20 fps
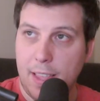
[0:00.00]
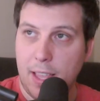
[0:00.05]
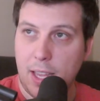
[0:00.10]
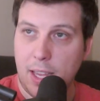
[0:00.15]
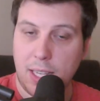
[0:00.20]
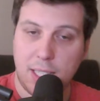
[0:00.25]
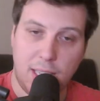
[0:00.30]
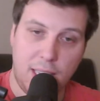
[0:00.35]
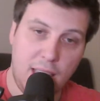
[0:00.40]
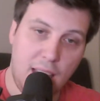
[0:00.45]

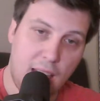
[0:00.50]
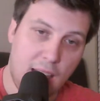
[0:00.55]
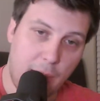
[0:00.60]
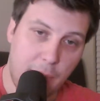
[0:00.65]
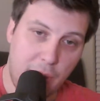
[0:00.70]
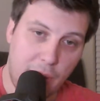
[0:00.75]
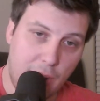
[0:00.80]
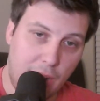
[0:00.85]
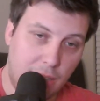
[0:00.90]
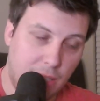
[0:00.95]
Because yeah,
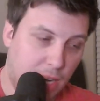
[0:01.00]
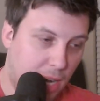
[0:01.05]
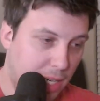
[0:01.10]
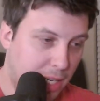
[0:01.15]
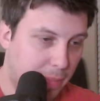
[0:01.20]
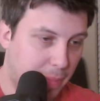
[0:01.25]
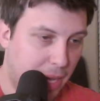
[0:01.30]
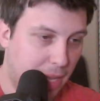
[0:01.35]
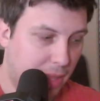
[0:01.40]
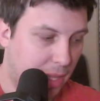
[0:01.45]
I
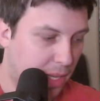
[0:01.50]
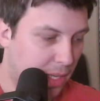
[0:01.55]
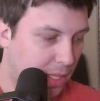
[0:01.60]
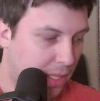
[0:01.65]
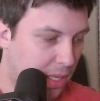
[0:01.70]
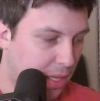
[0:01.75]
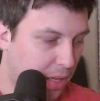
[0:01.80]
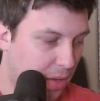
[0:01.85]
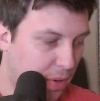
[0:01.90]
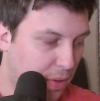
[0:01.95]
talked about this
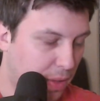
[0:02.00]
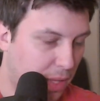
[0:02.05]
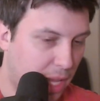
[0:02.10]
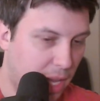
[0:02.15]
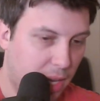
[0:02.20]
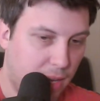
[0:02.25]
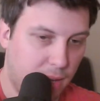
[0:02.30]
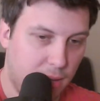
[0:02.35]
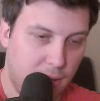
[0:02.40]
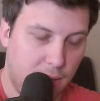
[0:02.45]
too.
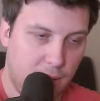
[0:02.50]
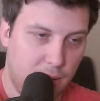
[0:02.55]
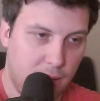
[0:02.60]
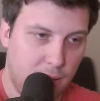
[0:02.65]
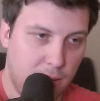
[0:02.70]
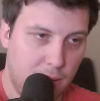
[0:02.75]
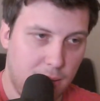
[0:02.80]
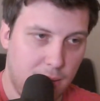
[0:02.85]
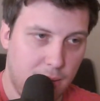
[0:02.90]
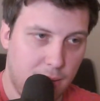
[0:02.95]

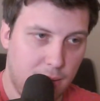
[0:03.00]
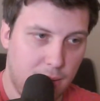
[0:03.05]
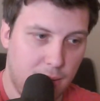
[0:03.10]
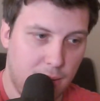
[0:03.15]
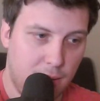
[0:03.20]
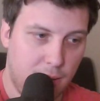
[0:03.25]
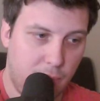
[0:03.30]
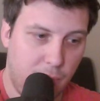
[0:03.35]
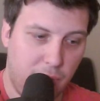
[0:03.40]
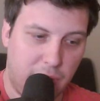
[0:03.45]

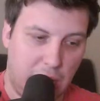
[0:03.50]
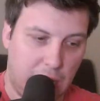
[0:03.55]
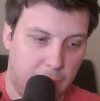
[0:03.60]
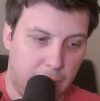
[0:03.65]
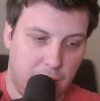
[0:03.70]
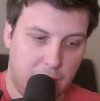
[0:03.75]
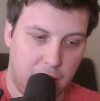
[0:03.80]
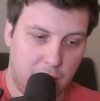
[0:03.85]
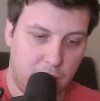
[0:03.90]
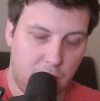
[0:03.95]
And we've talked
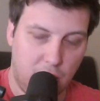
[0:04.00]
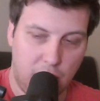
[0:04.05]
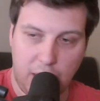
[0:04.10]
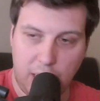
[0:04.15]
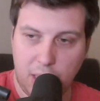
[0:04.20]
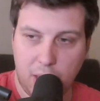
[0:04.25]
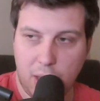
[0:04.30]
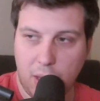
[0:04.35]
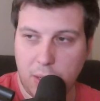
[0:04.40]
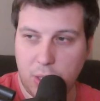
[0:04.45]
about this on the show.
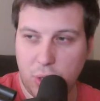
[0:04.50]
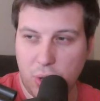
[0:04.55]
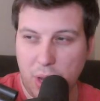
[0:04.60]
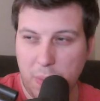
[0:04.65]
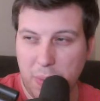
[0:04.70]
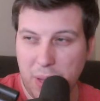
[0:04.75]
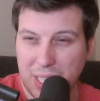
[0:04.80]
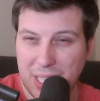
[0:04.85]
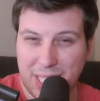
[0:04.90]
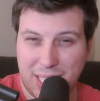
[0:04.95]

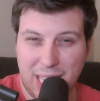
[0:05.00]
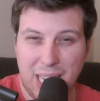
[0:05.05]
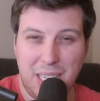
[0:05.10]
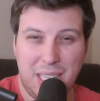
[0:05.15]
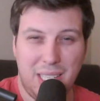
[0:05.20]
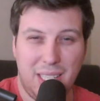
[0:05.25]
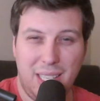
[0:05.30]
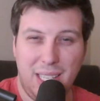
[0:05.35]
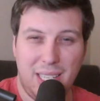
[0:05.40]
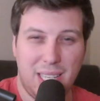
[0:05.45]
Trump
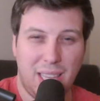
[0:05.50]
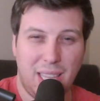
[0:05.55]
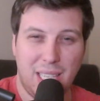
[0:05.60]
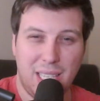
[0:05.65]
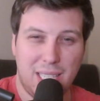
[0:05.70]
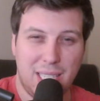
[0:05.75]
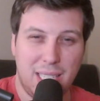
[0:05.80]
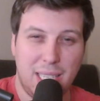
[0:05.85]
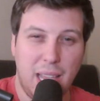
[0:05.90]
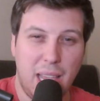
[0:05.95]
essentially did the
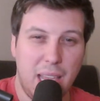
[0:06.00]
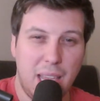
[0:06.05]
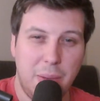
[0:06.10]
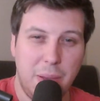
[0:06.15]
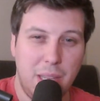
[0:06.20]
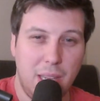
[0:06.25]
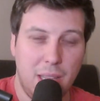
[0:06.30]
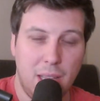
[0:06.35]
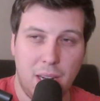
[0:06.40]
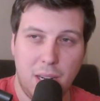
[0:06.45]
same
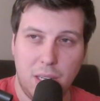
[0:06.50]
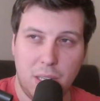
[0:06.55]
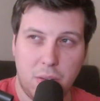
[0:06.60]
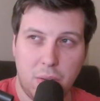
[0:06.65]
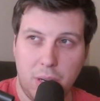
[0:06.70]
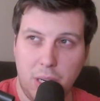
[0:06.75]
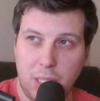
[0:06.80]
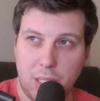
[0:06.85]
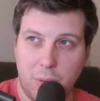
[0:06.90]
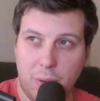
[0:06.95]
he did in
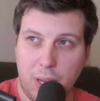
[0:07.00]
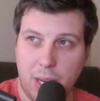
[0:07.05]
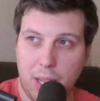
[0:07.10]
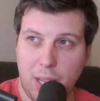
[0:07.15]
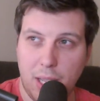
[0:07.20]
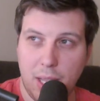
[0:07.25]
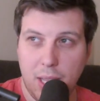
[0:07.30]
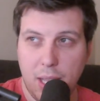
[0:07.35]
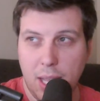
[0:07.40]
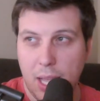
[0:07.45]

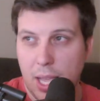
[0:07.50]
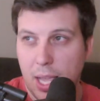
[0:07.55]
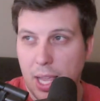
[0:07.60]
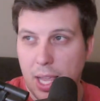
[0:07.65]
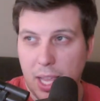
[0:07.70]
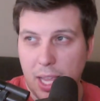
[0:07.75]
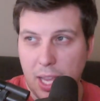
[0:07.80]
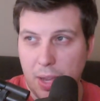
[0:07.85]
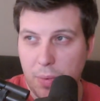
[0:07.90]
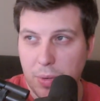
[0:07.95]
2020.
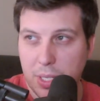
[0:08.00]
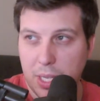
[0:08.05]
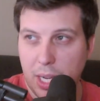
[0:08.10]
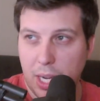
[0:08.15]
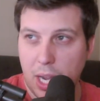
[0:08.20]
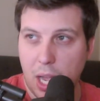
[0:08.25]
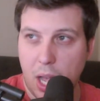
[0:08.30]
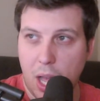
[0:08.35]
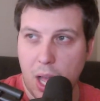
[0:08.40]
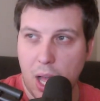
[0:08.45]
He was
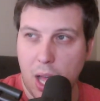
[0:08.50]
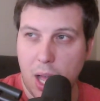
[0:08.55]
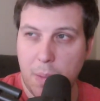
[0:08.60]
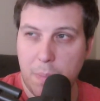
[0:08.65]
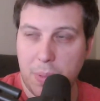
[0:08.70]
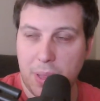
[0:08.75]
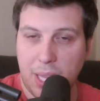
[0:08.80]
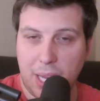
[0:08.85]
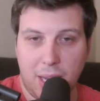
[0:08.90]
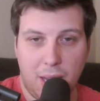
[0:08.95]

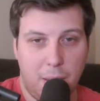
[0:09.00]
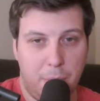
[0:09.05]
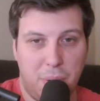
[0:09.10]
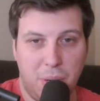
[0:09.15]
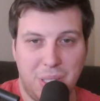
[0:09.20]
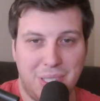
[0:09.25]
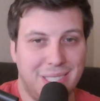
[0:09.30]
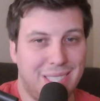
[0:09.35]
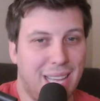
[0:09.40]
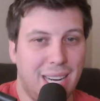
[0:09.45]
up a
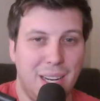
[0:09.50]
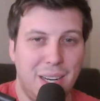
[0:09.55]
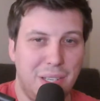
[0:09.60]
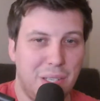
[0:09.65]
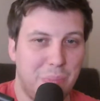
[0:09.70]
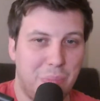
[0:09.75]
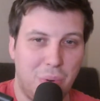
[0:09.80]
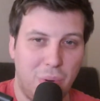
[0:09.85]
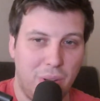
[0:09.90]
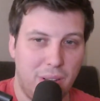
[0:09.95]

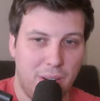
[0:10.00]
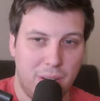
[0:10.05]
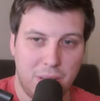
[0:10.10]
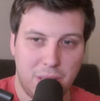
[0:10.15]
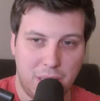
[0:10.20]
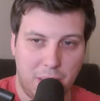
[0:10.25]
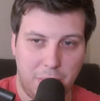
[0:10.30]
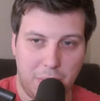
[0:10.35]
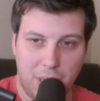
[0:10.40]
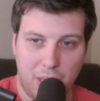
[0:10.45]
percentage point or
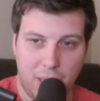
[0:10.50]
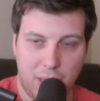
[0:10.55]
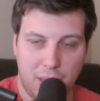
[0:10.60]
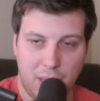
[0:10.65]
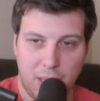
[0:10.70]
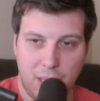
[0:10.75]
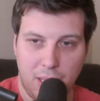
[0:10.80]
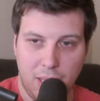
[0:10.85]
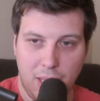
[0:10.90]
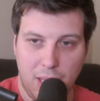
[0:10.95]
something,
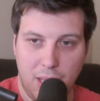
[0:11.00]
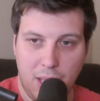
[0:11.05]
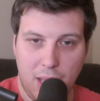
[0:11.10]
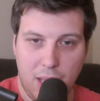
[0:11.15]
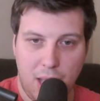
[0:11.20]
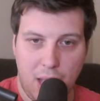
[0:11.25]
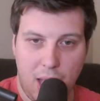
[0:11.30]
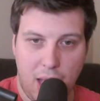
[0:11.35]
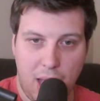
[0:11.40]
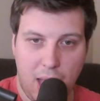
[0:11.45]

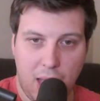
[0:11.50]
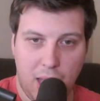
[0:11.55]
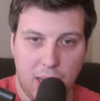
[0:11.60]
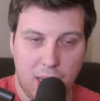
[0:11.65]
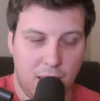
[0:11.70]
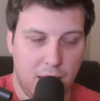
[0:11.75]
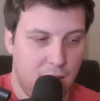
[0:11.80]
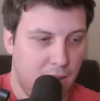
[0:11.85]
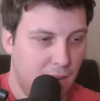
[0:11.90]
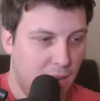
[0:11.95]

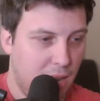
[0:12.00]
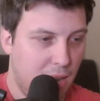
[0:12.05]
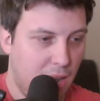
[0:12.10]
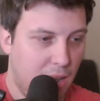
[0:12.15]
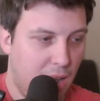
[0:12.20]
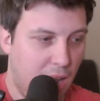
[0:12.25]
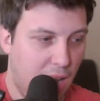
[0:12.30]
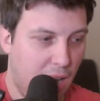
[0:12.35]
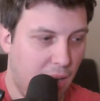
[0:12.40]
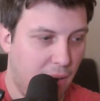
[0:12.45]
and
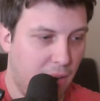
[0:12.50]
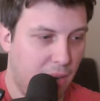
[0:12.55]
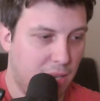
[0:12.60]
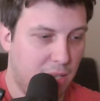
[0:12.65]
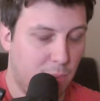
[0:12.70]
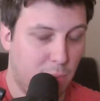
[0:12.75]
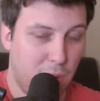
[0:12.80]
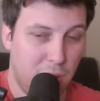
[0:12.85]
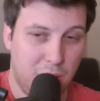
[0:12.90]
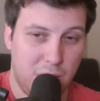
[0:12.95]

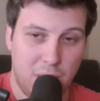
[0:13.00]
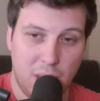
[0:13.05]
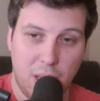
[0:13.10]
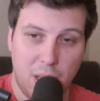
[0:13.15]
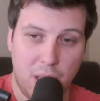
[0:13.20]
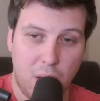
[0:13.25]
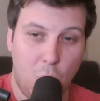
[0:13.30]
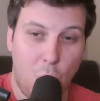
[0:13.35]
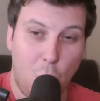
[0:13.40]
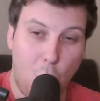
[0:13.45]
Harris was
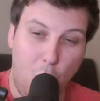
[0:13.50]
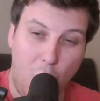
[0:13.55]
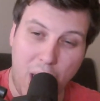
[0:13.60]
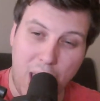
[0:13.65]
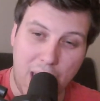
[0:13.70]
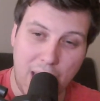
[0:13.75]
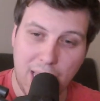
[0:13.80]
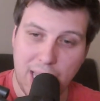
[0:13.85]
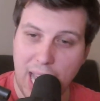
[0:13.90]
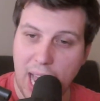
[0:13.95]

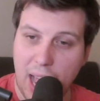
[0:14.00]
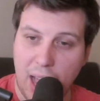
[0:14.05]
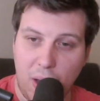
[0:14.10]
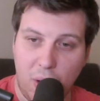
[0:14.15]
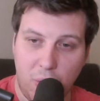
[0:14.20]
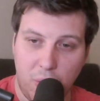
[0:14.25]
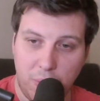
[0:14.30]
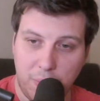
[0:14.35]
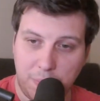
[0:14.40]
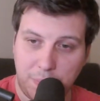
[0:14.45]
way
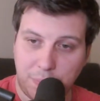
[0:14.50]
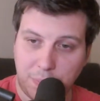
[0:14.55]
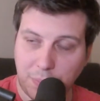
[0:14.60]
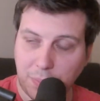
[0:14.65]
down